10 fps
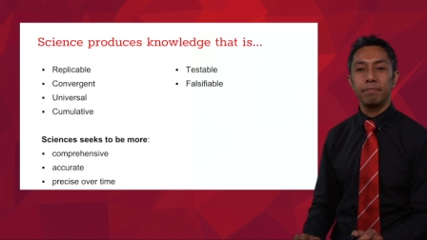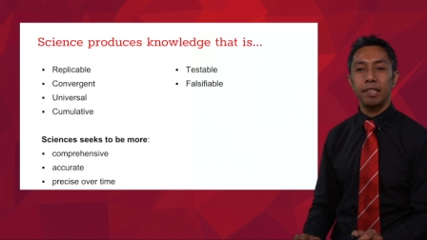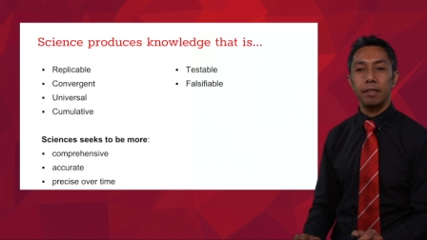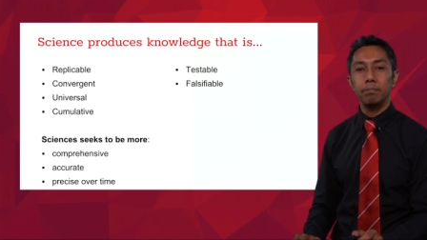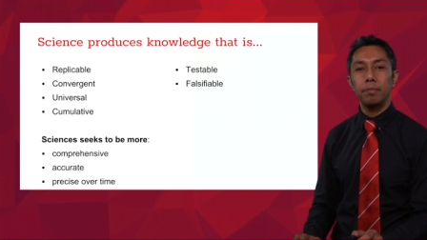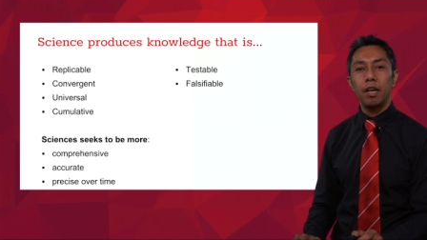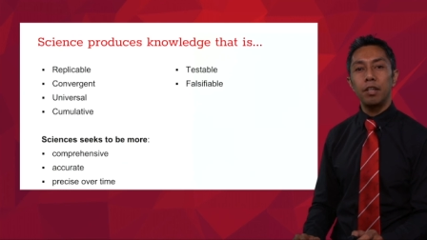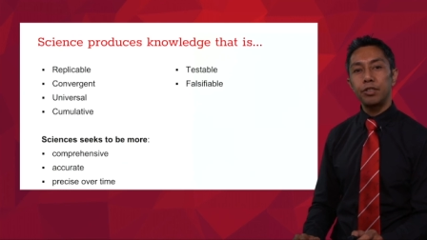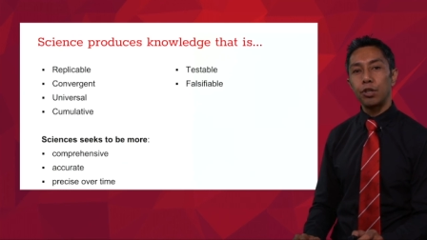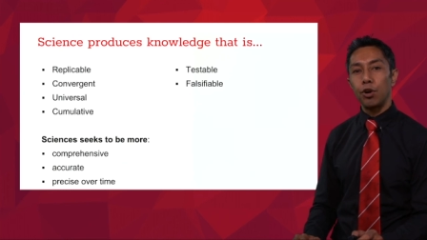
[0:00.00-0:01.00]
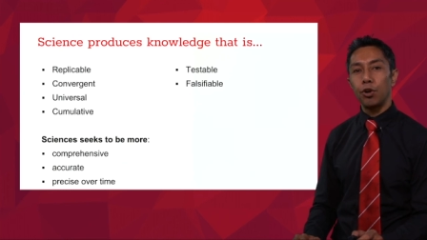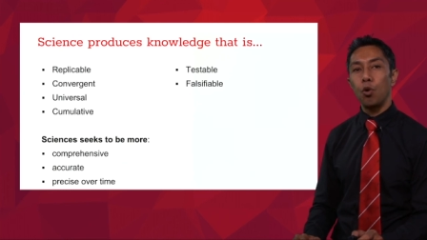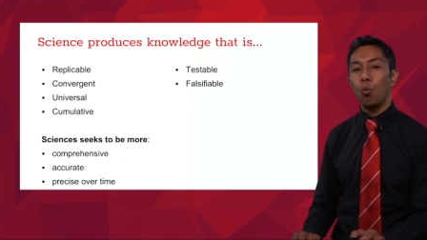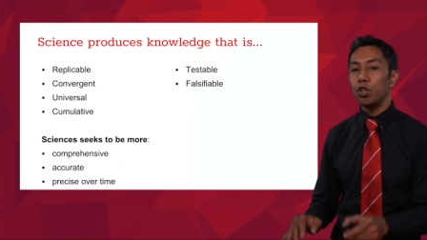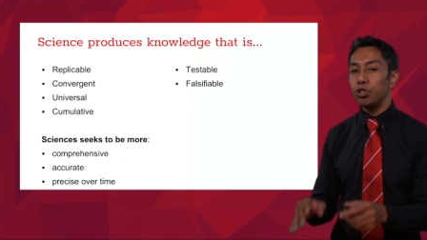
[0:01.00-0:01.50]
Okay? So
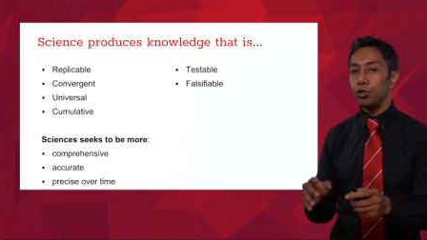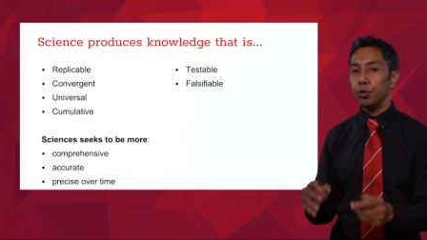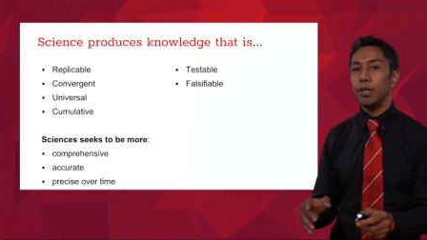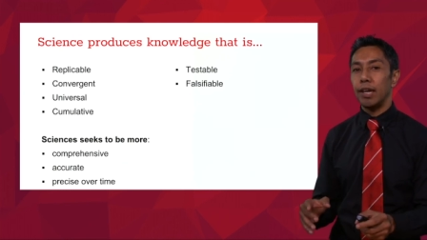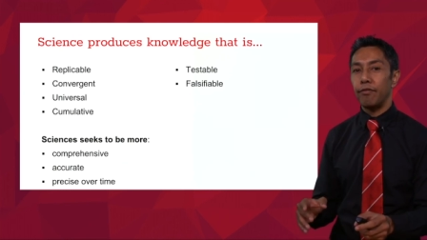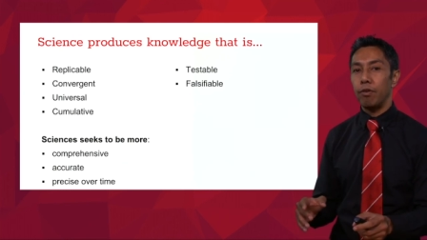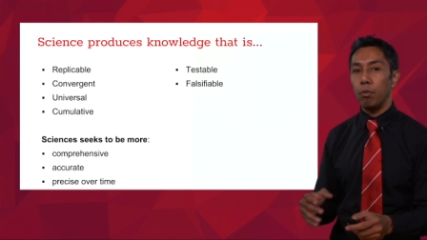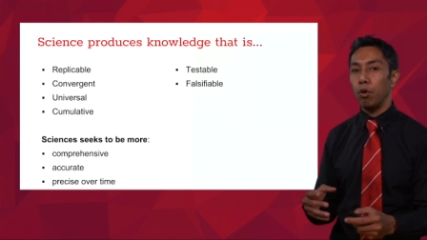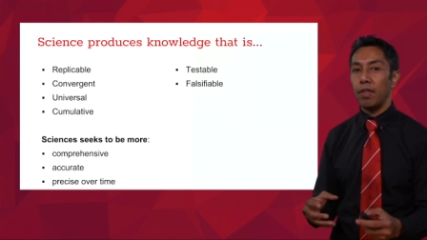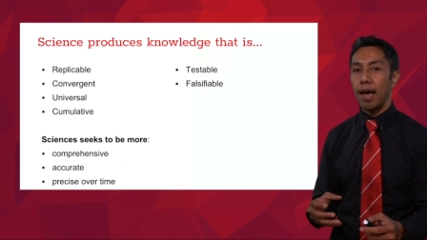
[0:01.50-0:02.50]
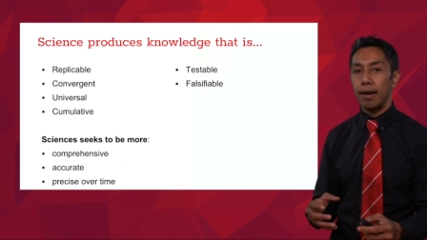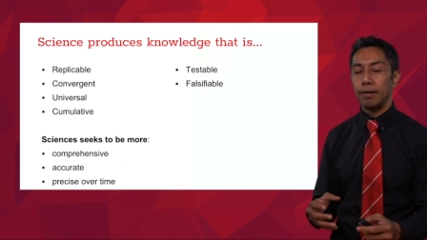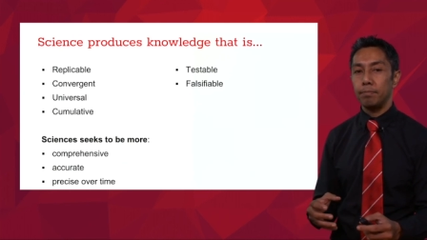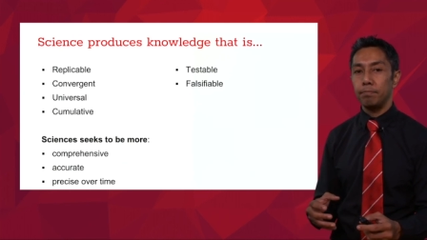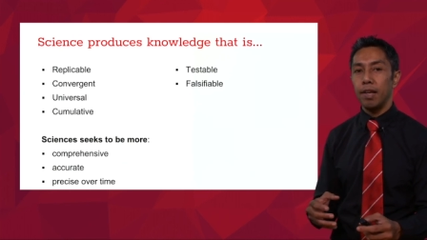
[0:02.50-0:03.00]
what you should get from all that,
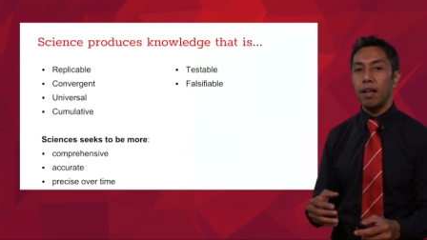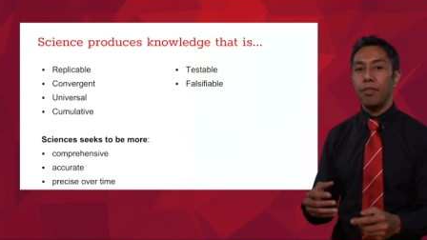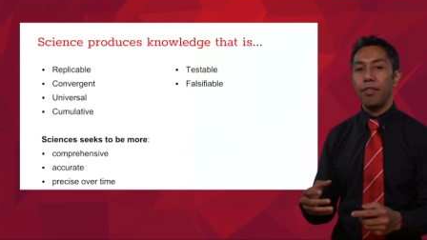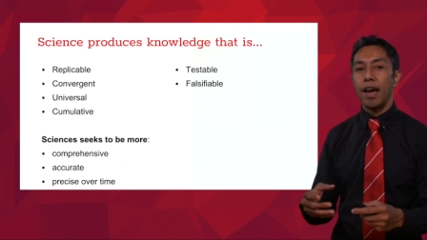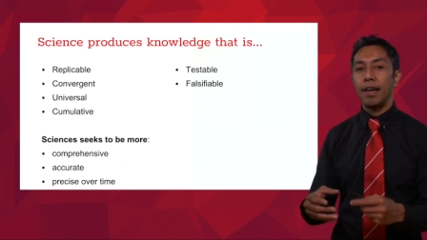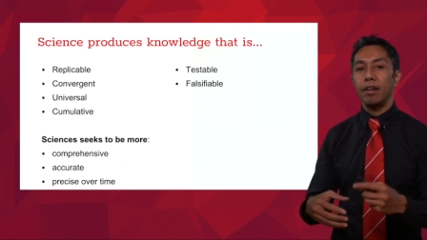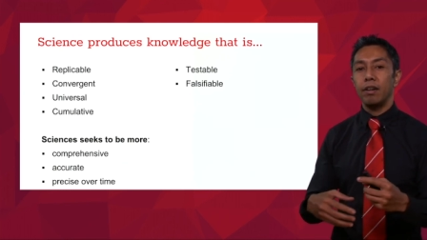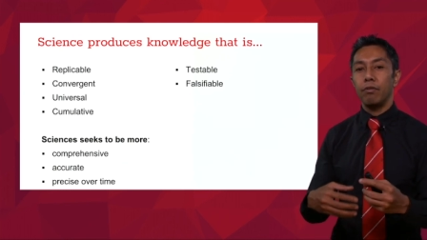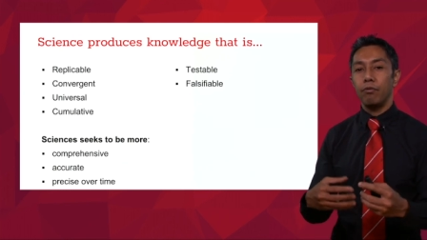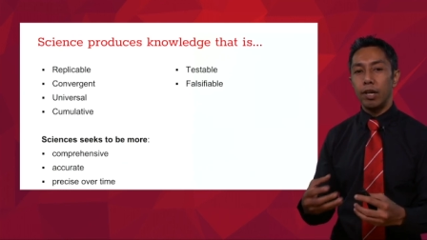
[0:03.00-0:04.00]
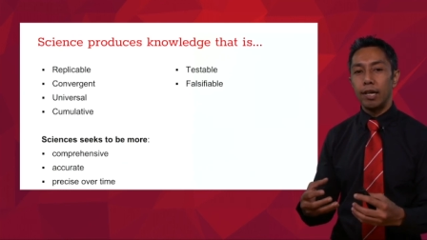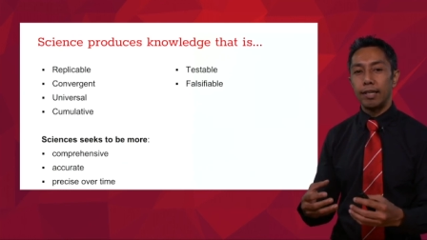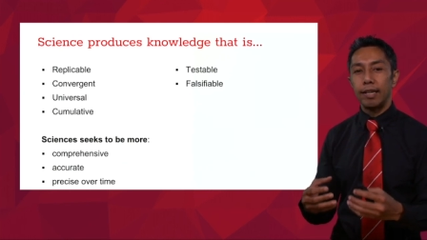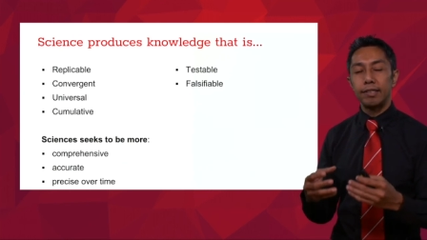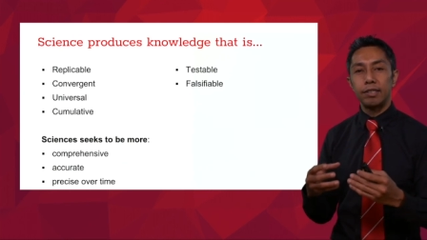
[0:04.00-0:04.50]
that really
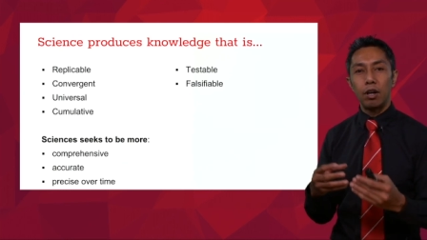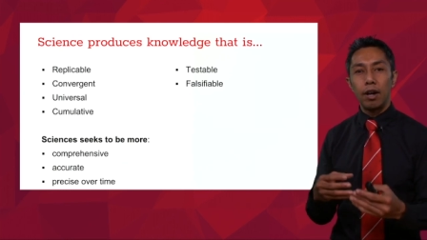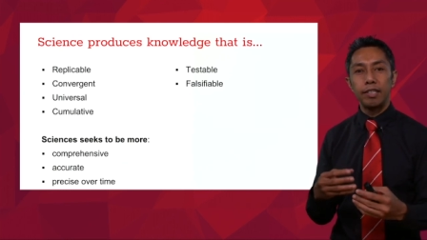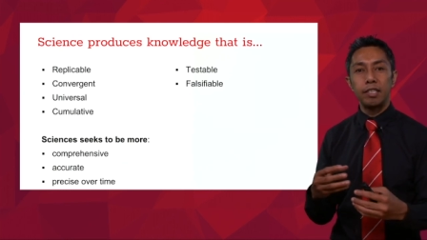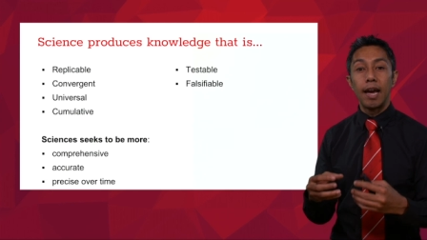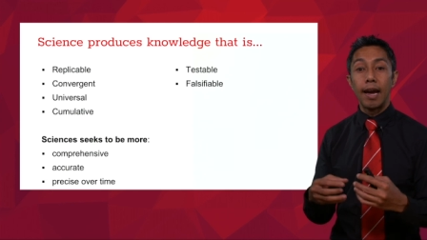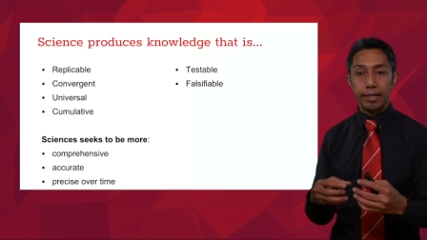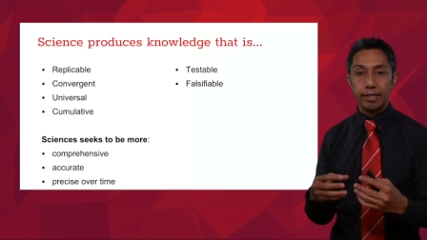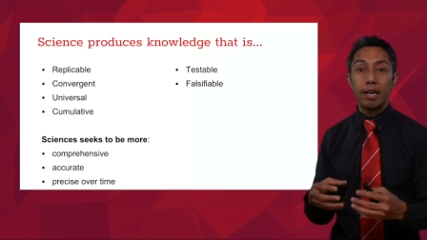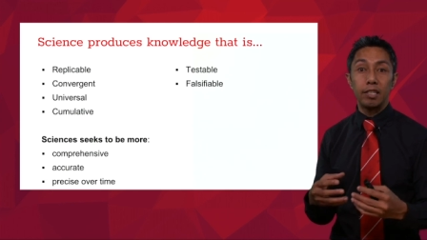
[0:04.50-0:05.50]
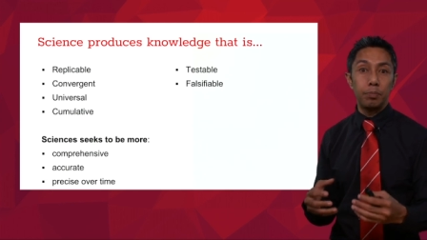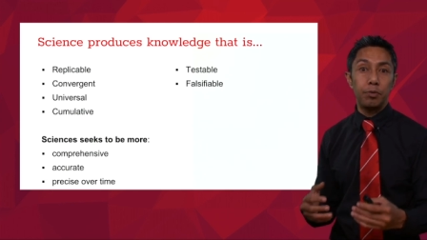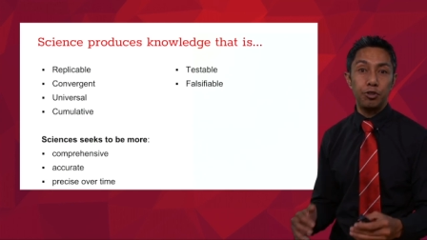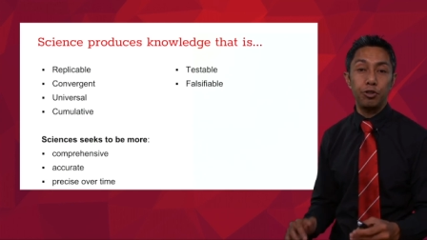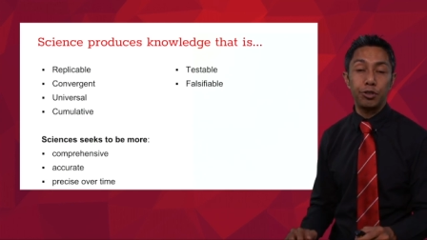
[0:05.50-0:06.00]
that science does
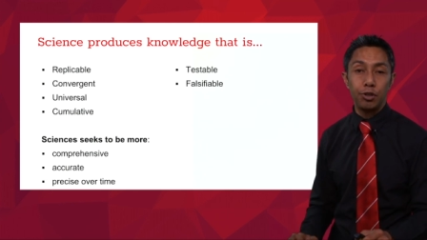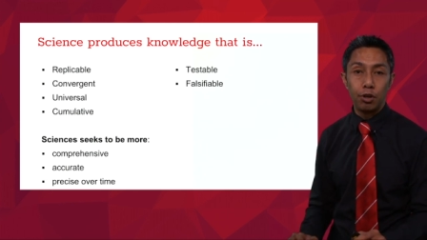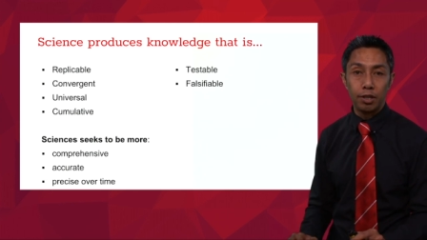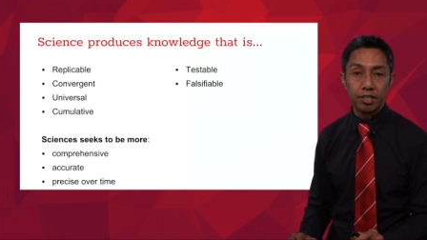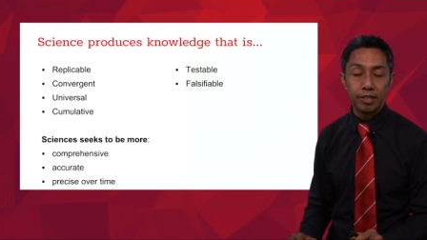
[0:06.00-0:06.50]
produce knowledge.